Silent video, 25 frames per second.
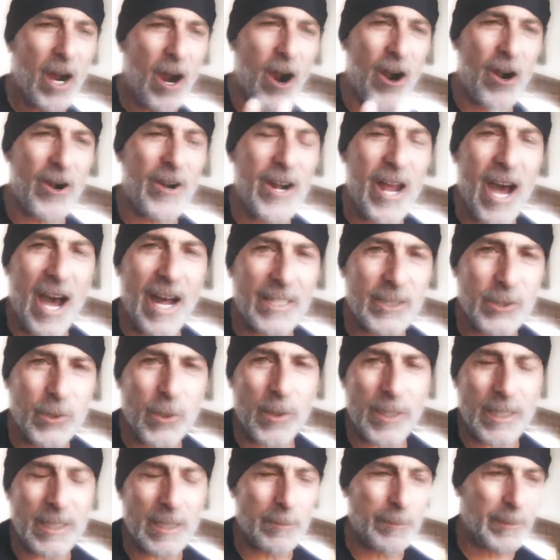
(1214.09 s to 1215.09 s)
are not
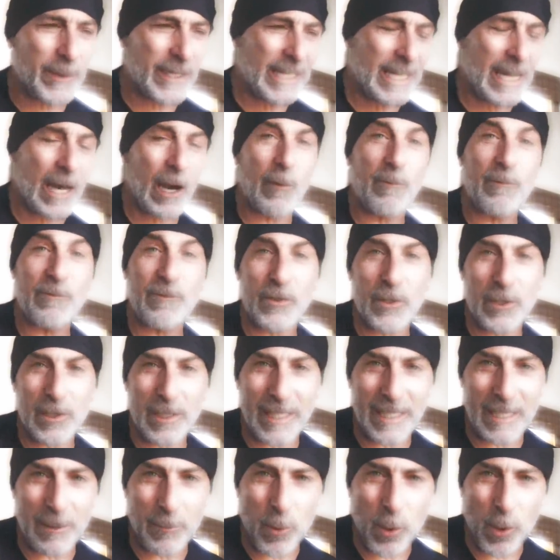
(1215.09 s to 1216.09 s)
going to be
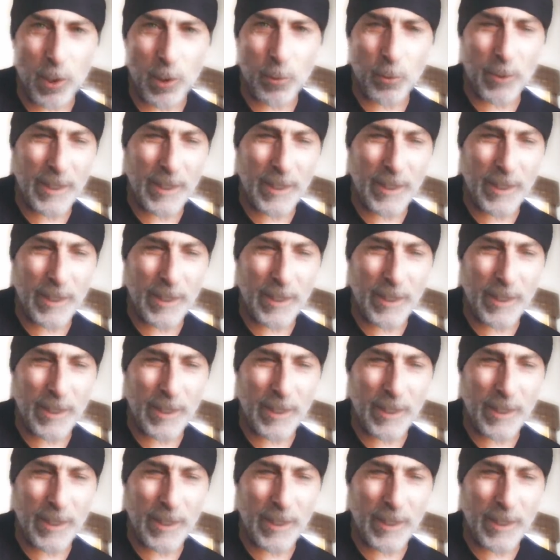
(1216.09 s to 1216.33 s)
helpful anymore.